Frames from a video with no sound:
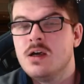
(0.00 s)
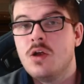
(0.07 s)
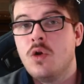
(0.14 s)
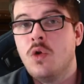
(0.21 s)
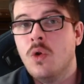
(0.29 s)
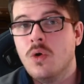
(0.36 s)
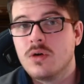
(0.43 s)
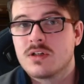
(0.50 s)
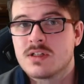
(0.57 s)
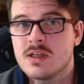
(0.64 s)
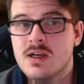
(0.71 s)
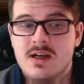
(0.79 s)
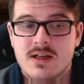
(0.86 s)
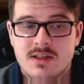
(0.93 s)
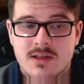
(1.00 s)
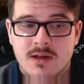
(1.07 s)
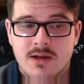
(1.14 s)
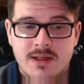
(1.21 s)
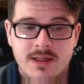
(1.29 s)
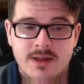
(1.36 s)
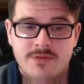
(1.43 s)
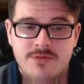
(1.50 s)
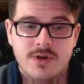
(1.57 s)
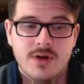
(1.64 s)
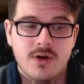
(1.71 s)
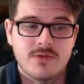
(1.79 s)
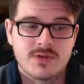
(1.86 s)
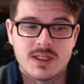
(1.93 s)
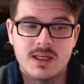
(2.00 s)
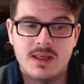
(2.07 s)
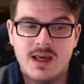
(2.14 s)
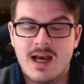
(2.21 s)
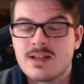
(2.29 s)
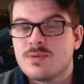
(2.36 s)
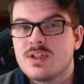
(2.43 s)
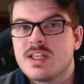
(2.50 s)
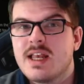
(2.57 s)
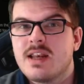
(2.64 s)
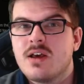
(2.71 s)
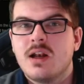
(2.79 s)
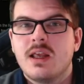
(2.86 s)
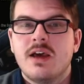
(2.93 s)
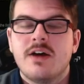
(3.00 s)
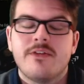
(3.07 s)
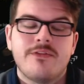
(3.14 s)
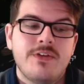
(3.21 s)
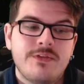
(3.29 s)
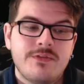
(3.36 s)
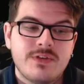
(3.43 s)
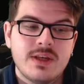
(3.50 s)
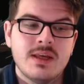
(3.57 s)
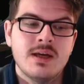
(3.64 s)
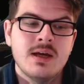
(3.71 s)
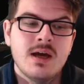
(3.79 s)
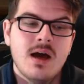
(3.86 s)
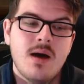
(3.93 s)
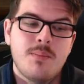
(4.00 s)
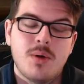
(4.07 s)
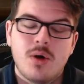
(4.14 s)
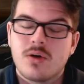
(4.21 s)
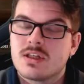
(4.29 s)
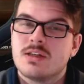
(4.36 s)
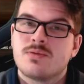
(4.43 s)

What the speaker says: looks slightly different. Obviously, as we said earlier, 50 boxes